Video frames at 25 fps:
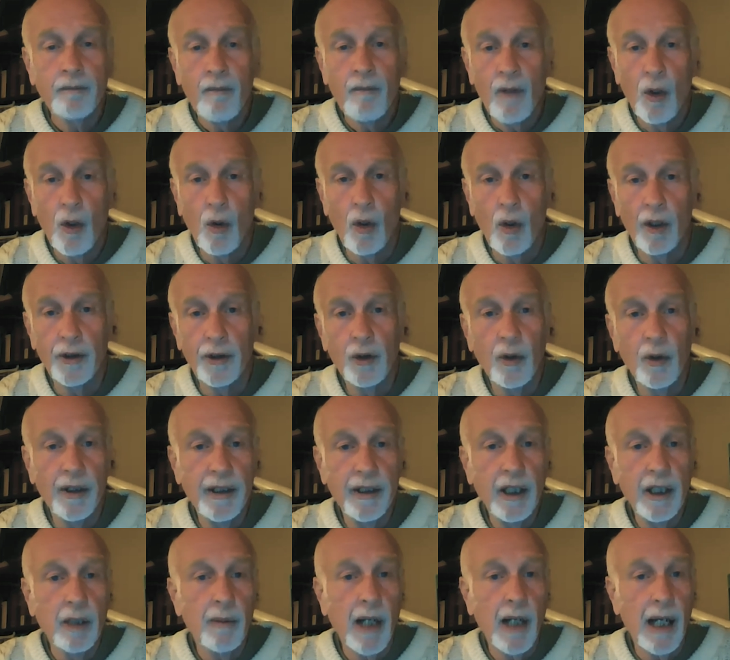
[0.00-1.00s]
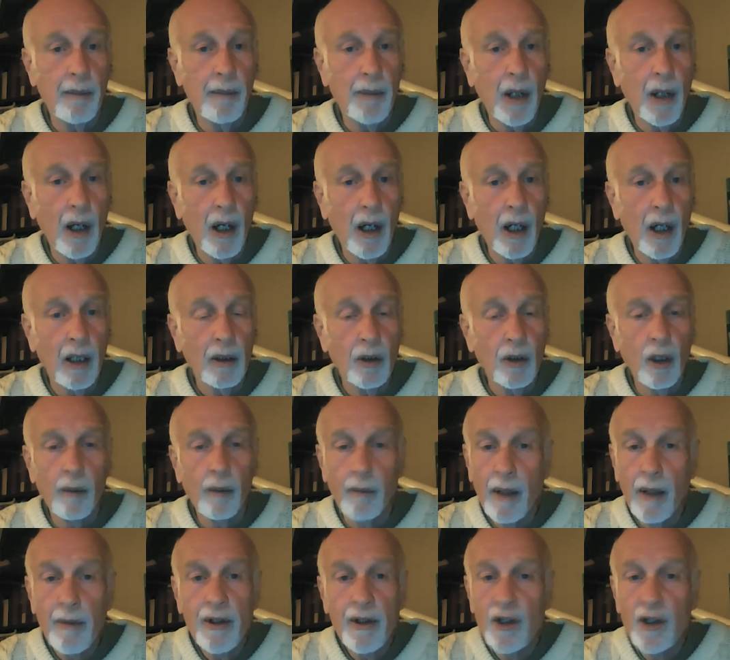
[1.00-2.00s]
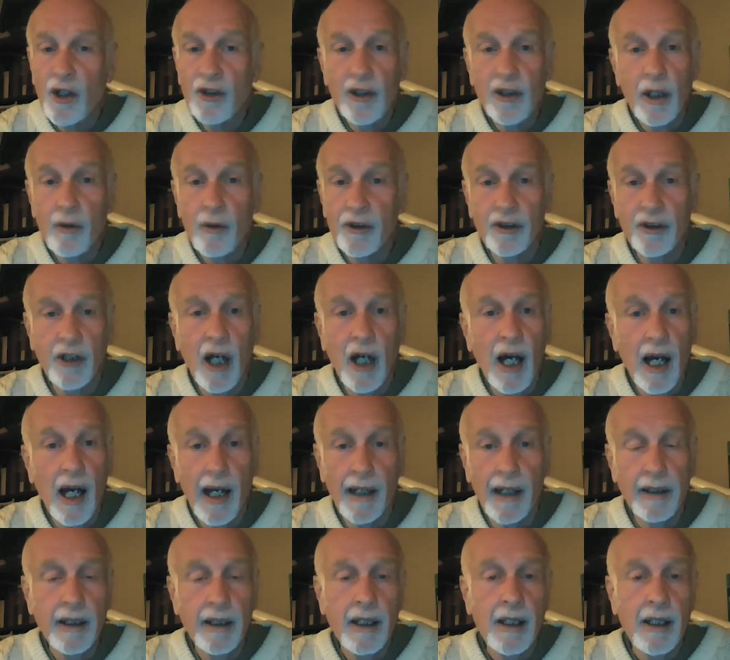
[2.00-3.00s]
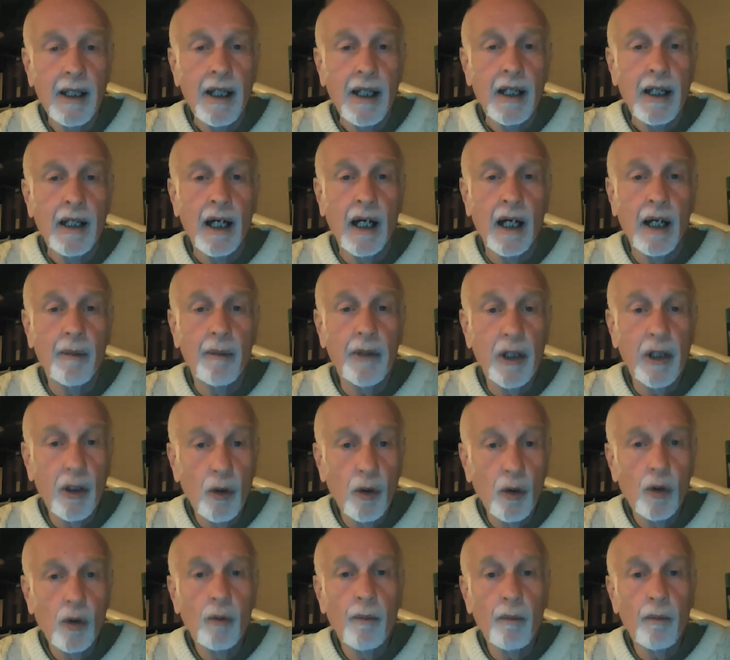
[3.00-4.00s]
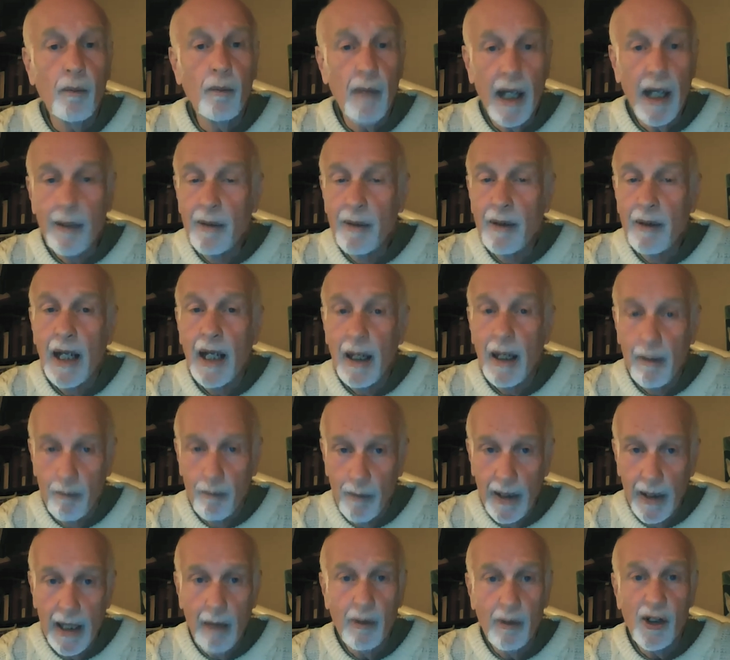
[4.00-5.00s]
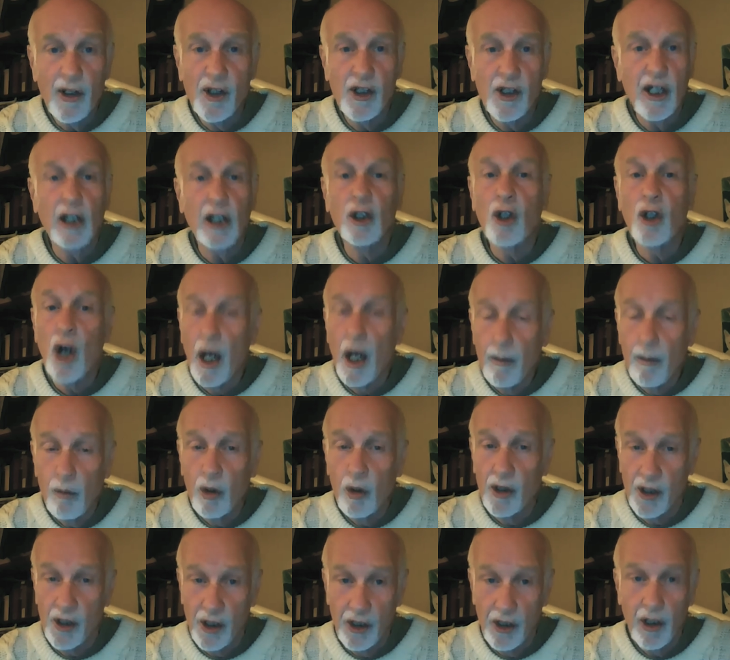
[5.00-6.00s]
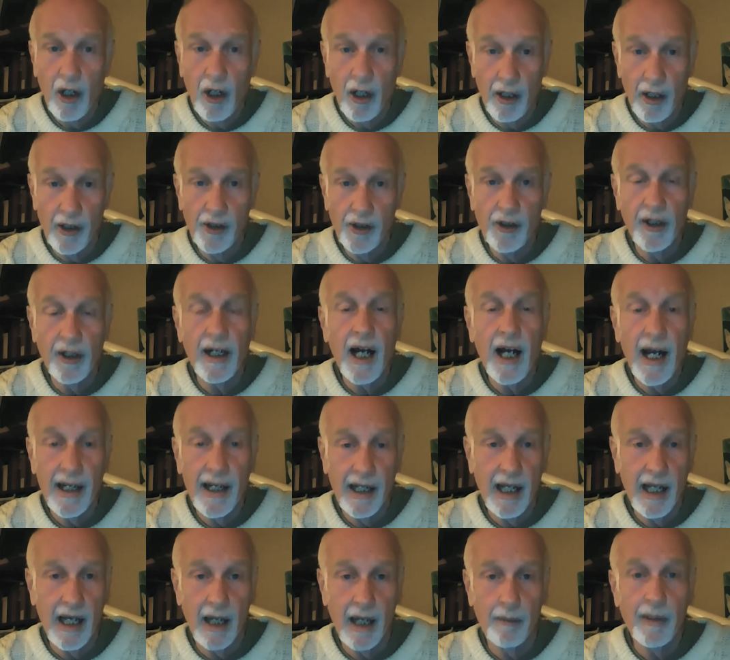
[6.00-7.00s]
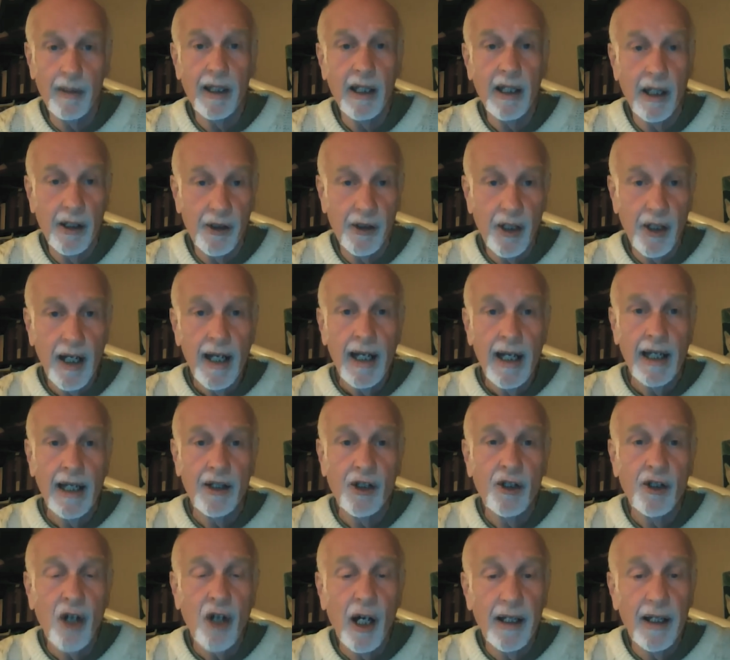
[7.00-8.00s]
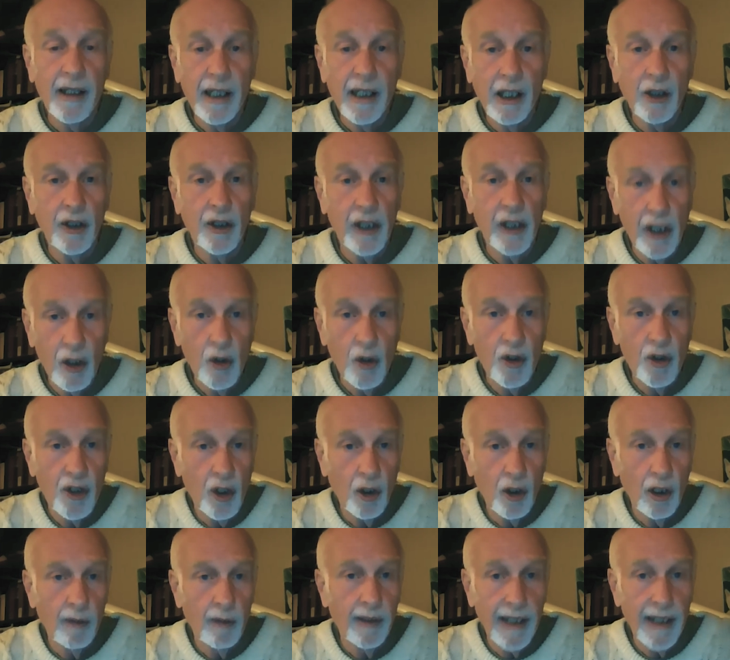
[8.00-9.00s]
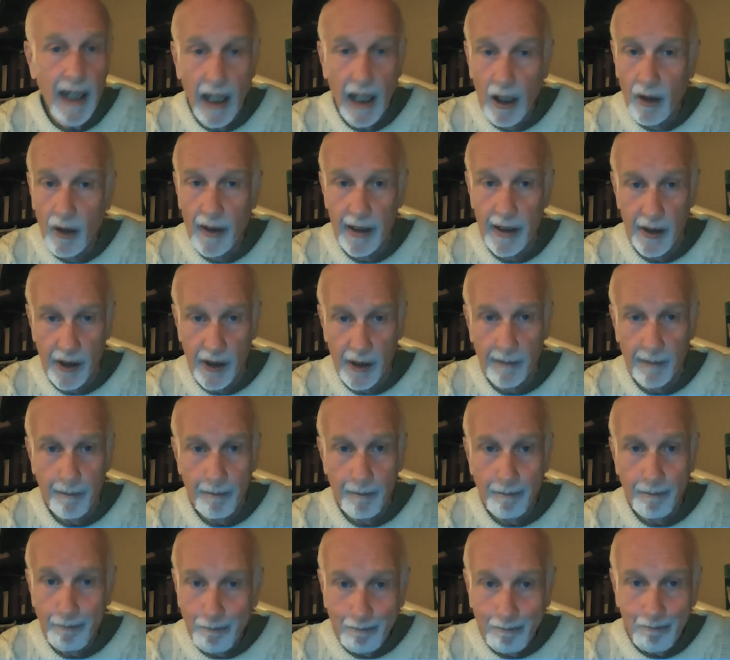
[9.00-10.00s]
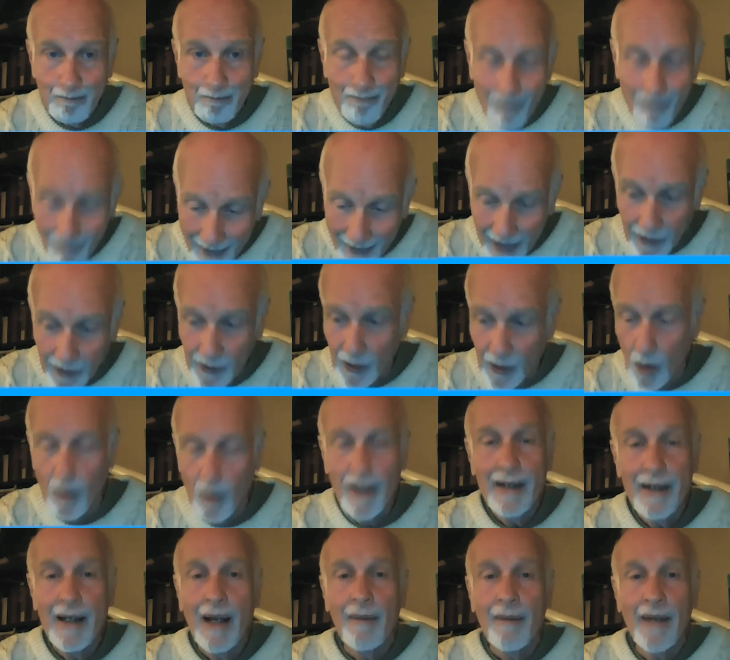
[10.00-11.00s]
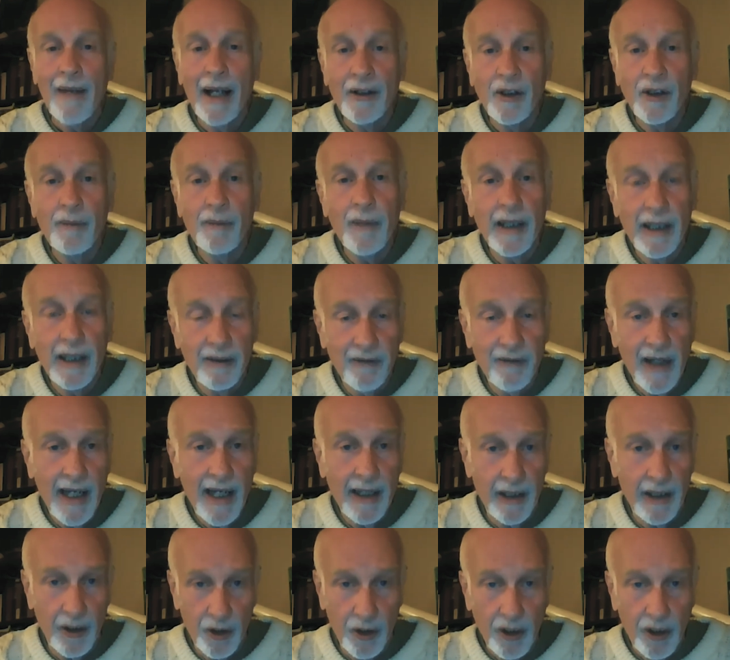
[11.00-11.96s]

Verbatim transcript: or to a nearby park or maybe just outside, um, you'll maybe be able to see a lot more stars than I can because it's not near huge urban areas. So that's a big advantage.